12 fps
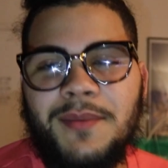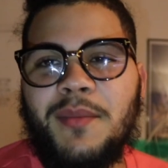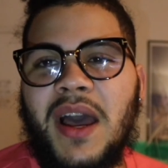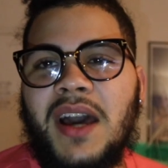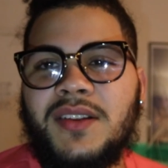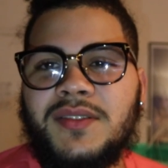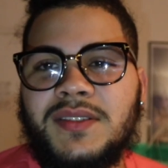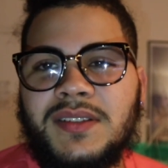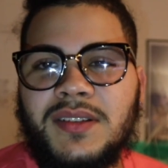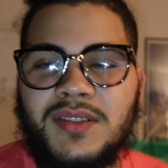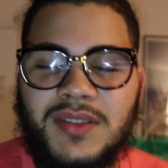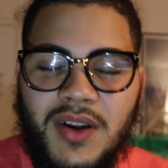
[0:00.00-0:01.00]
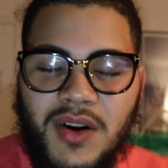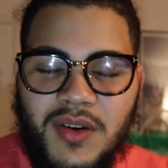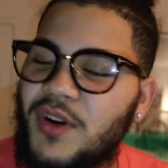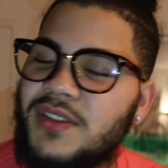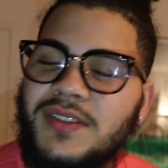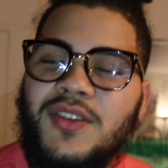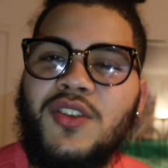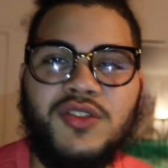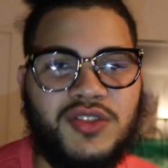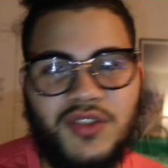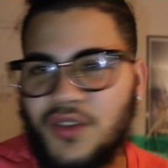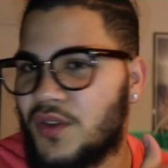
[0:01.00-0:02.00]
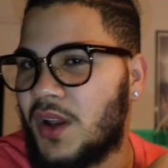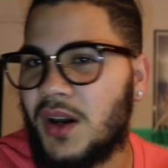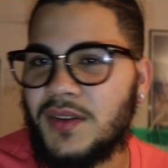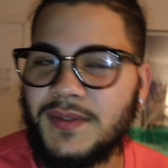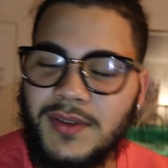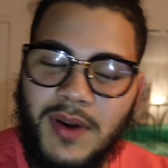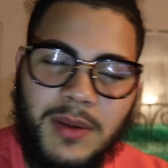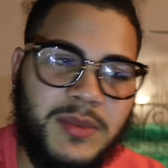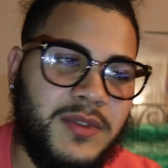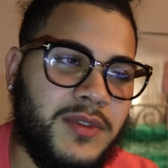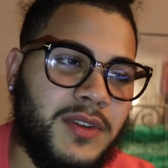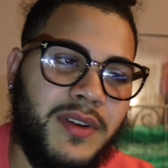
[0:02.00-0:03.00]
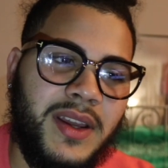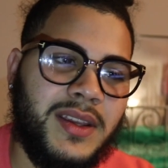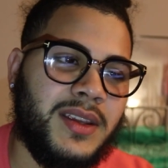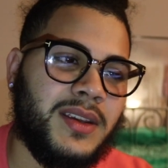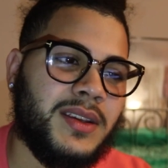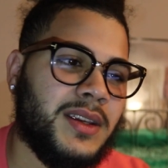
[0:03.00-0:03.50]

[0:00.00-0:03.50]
it matters so let's go show love to i'm the real ak